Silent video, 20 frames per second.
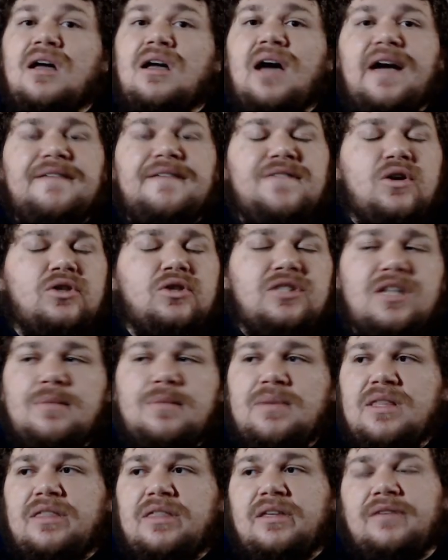I feel
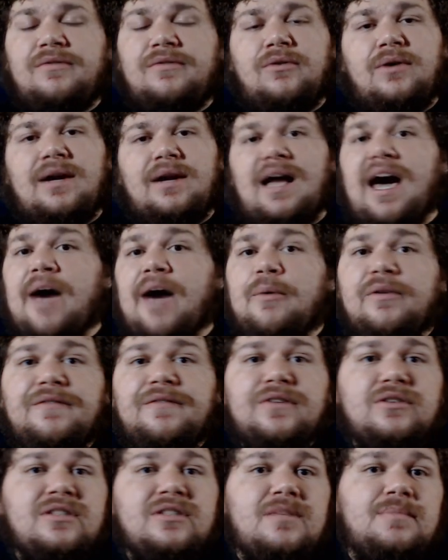sympathy for it. I would
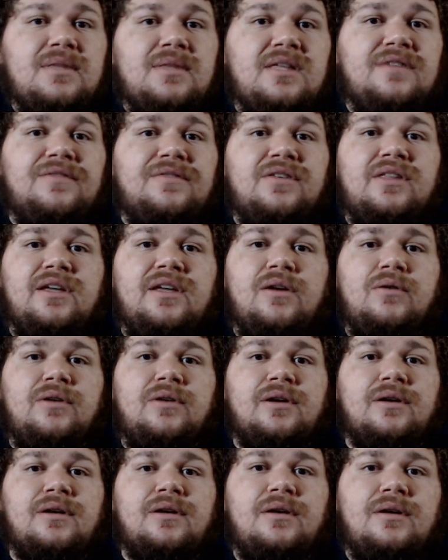feel sympathy for the
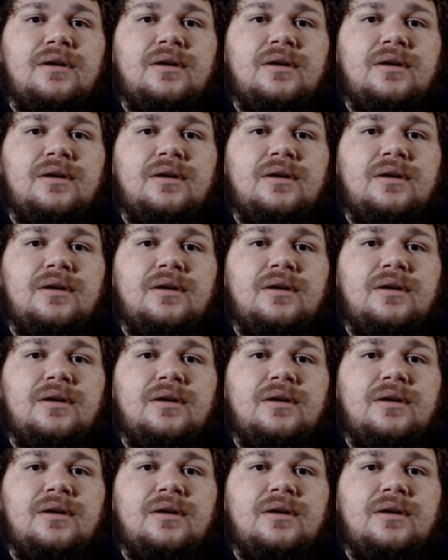owner.